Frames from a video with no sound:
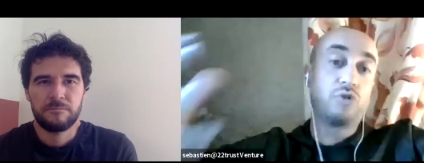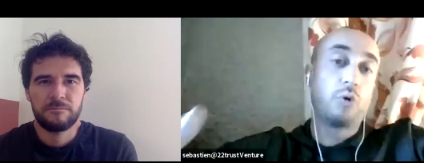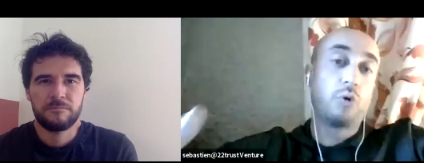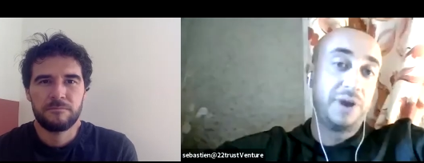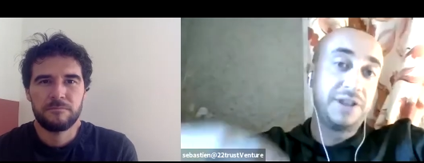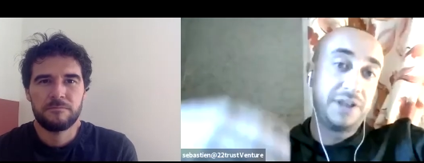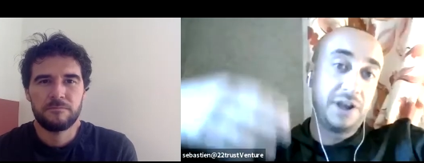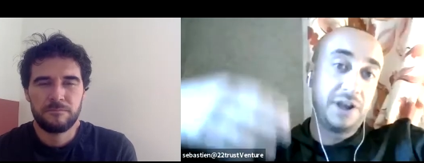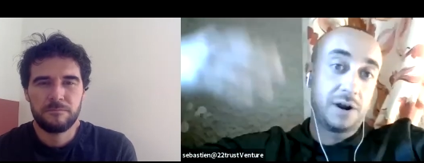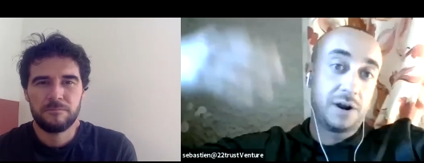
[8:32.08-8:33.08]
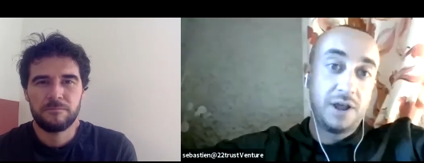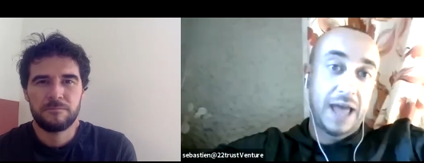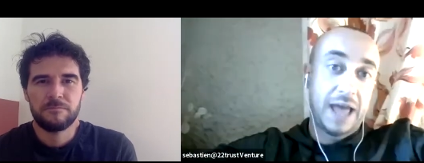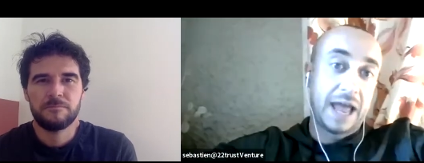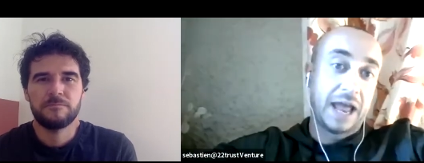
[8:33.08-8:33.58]
Speaker 1: Romania
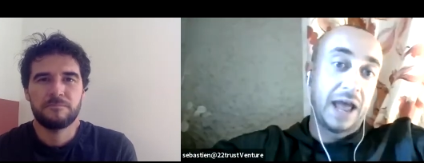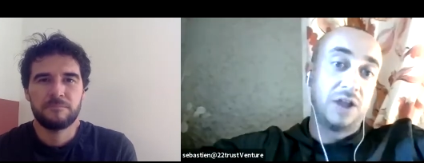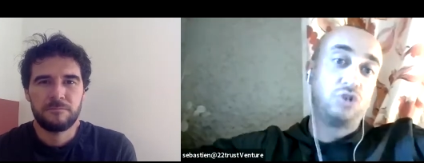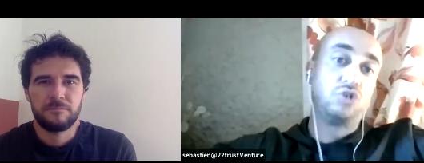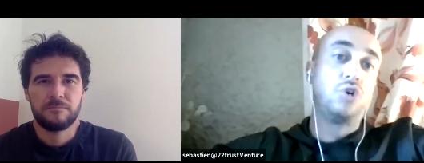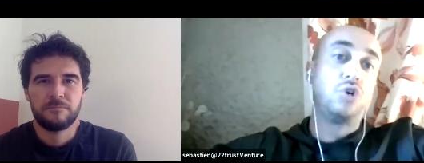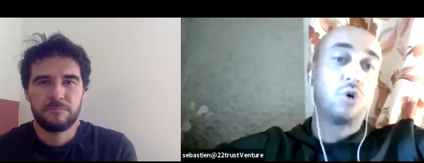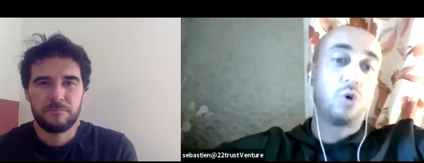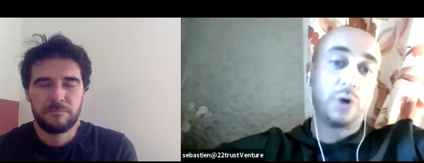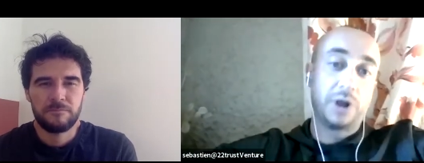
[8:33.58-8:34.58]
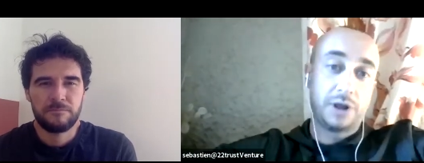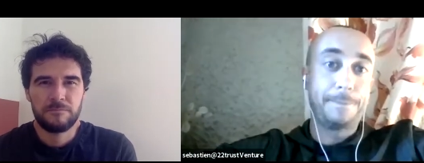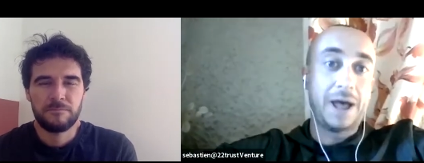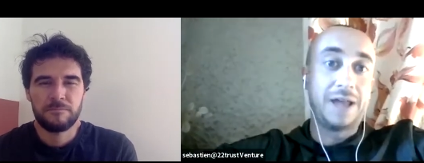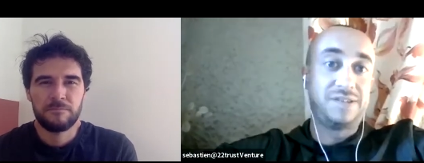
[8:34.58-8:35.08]
and, and to go uh,
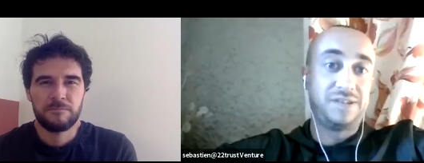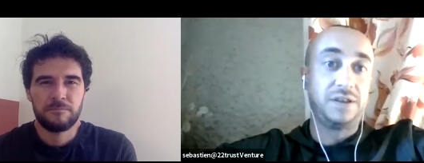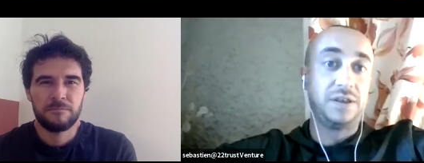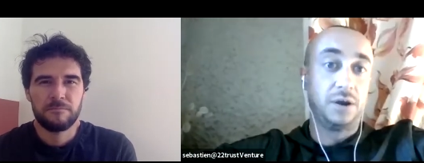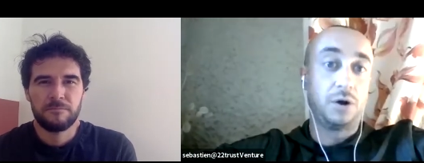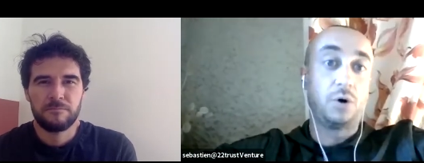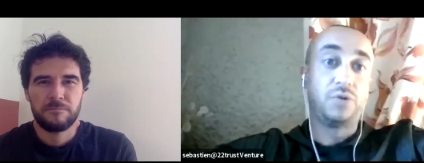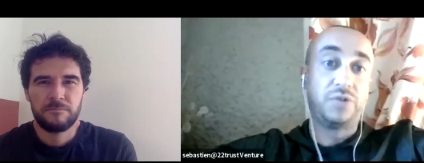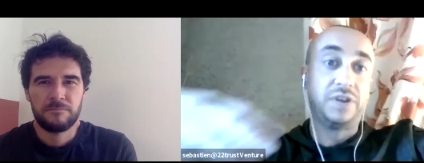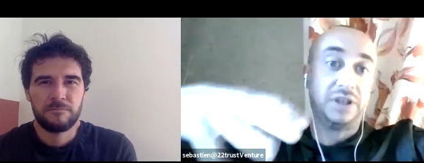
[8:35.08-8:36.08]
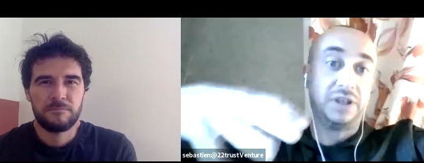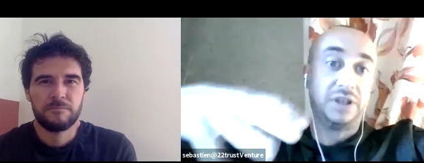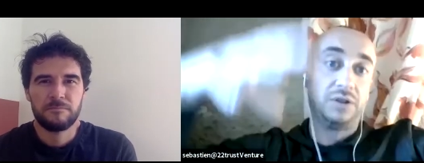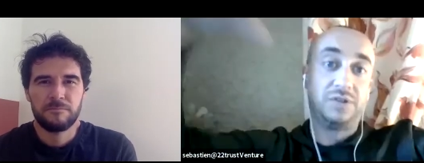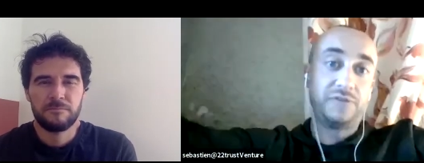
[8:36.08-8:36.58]
at the on the
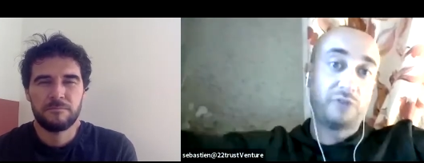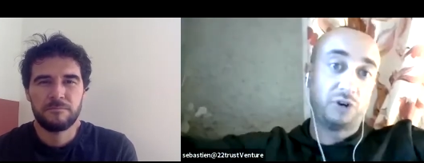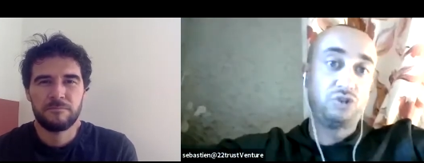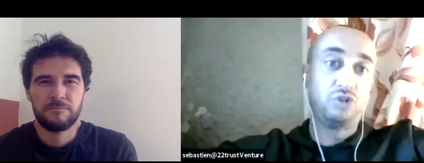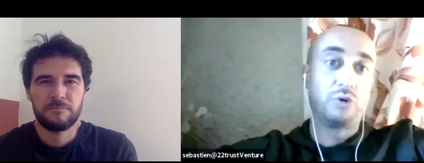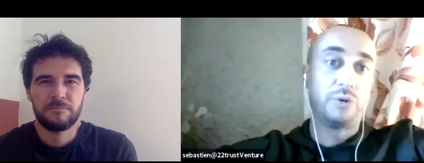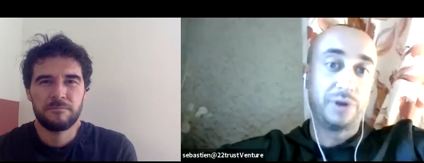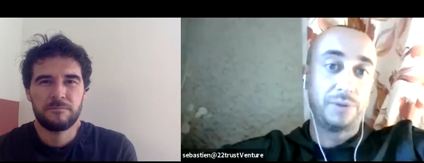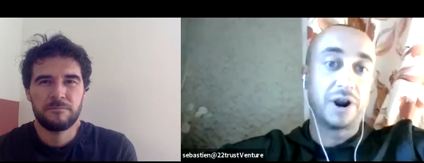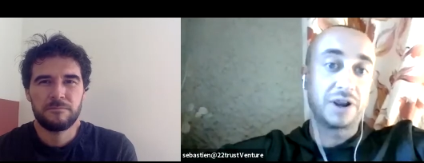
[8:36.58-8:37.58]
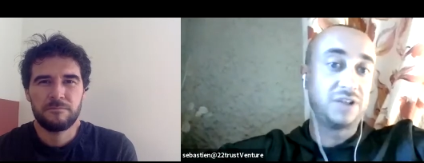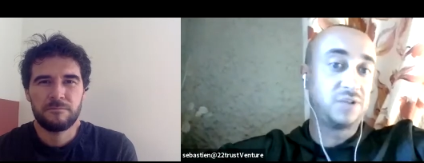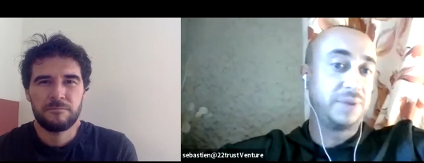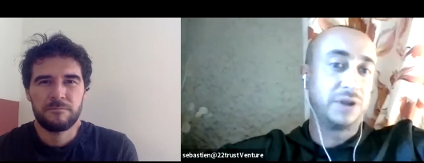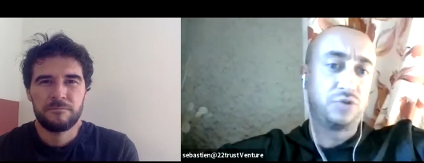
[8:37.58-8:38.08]
different European markets.
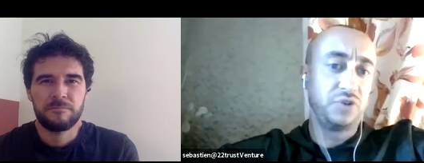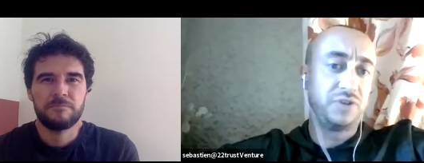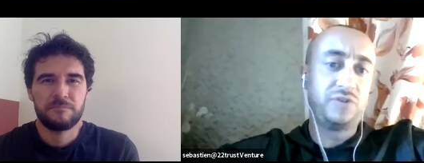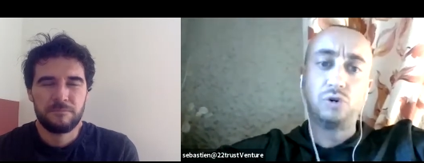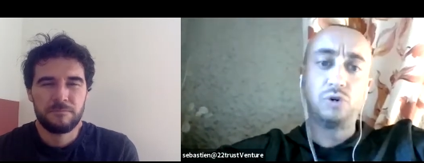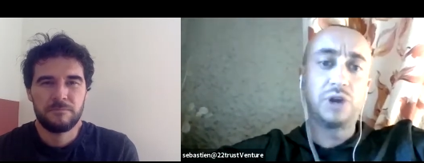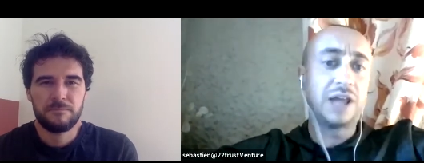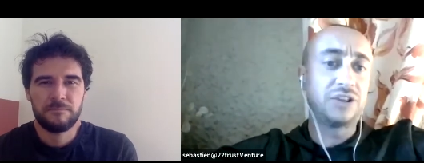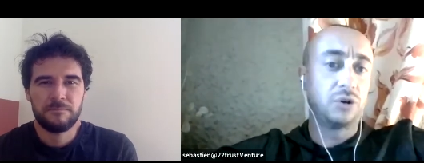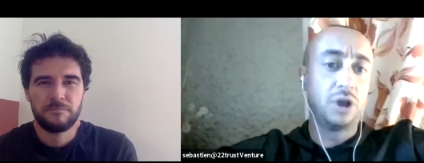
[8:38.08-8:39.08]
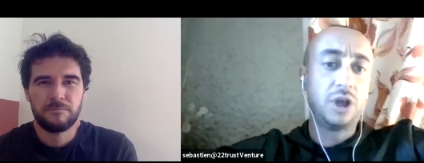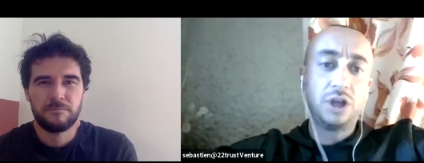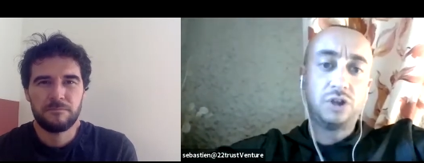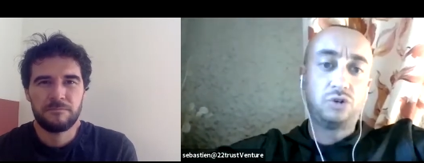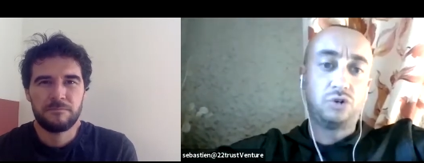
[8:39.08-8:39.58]
Because if you look at the
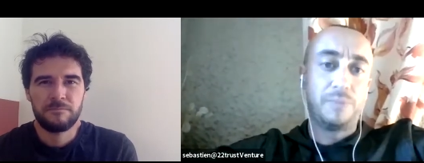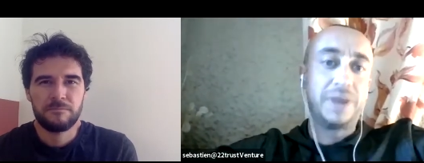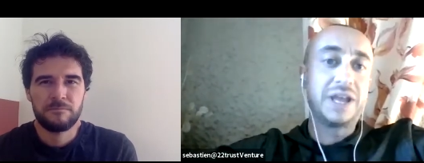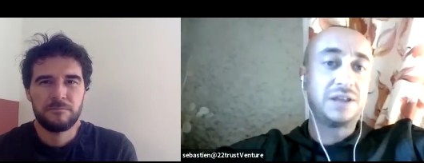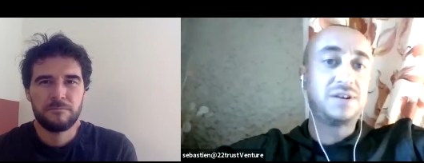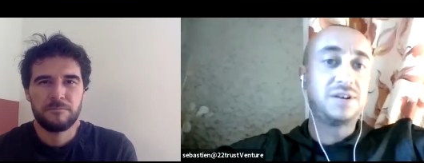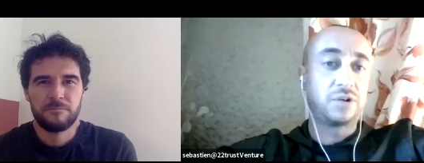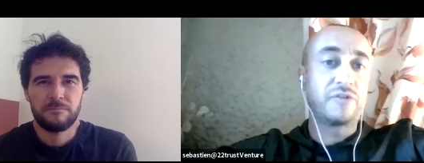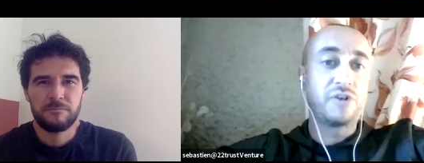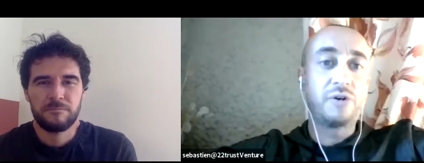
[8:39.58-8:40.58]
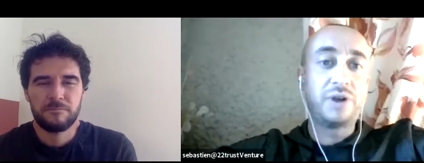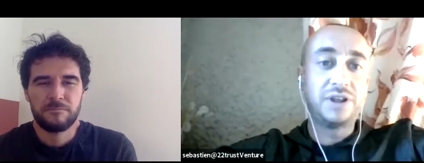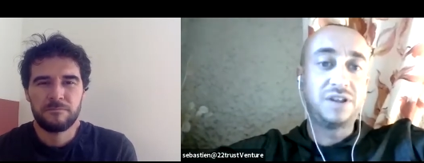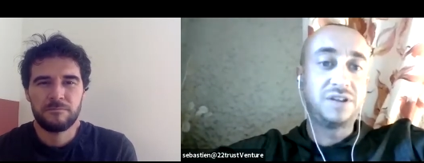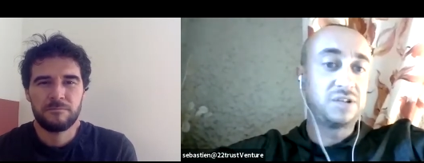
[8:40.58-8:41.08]
the mechanics of
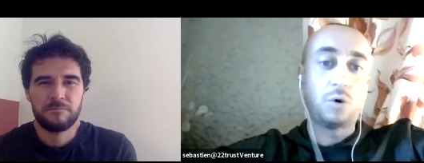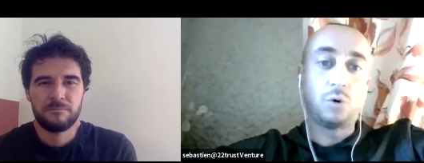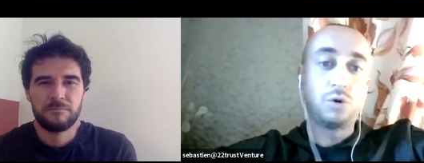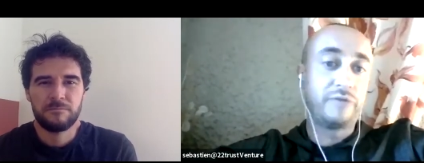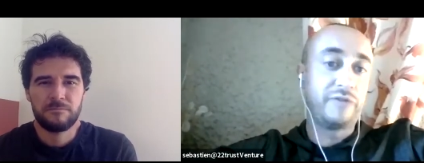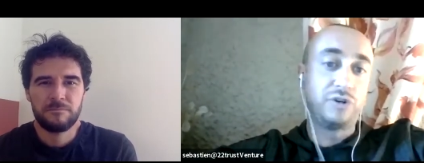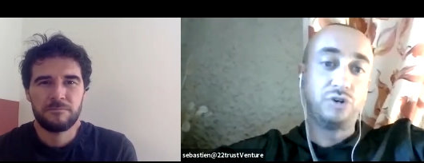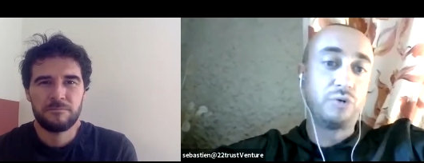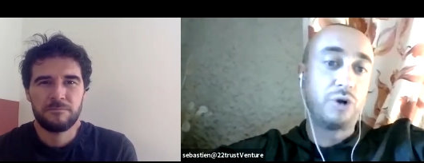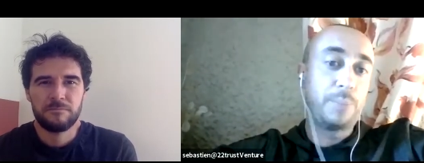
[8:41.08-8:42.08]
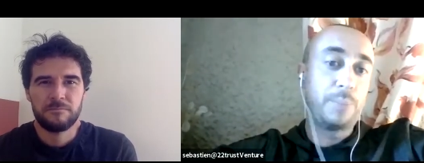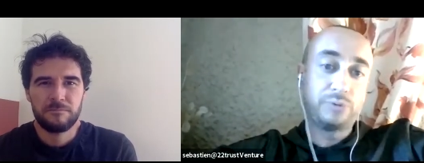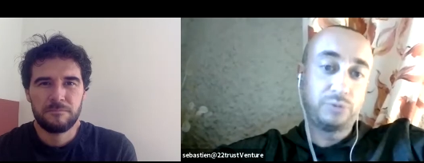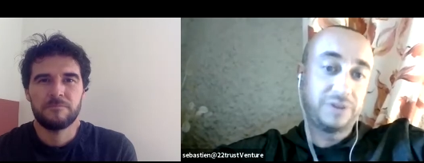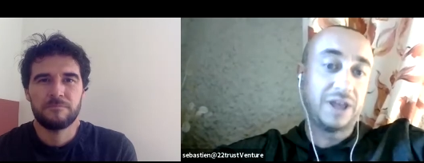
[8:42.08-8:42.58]
credits all over Europe,
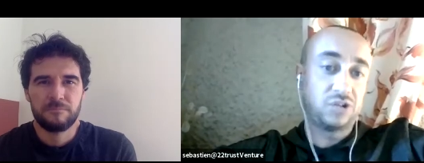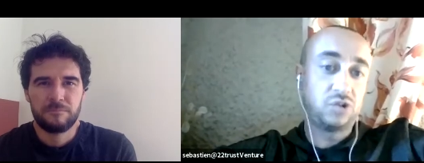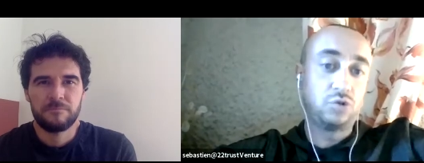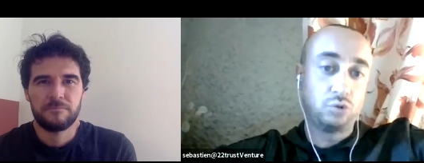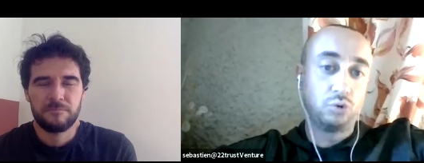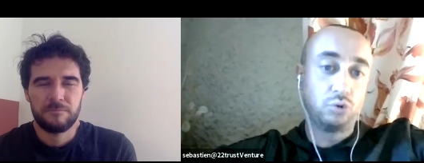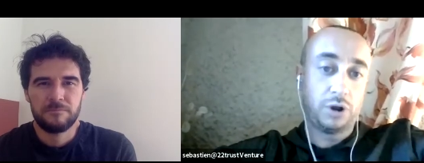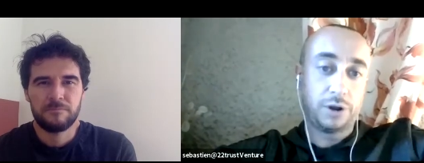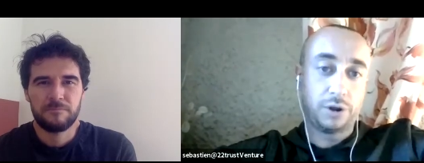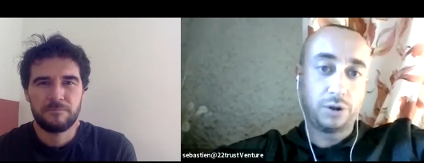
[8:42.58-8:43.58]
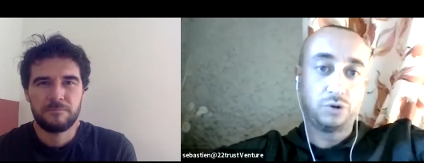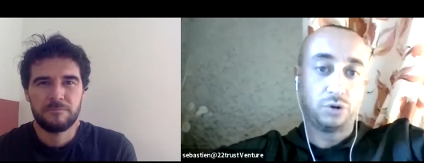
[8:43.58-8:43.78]
thanks to uh, the